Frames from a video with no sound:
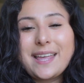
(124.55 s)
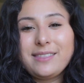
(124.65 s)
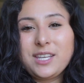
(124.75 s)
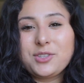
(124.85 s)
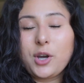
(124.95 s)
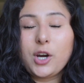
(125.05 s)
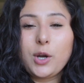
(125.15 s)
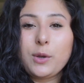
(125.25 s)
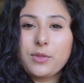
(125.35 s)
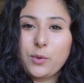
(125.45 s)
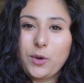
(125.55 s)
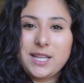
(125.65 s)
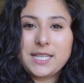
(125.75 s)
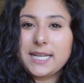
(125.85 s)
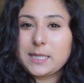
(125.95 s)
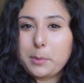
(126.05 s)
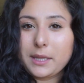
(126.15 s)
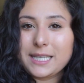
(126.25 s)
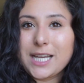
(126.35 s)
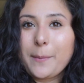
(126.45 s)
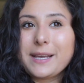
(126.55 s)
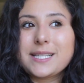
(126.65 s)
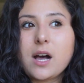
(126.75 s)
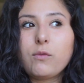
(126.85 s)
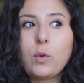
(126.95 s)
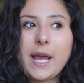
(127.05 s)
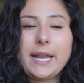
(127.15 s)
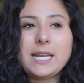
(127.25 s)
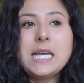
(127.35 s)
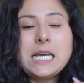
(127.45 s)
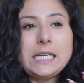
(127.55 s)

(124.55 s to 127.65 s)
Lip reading: and these are the ones that I typically tell myself when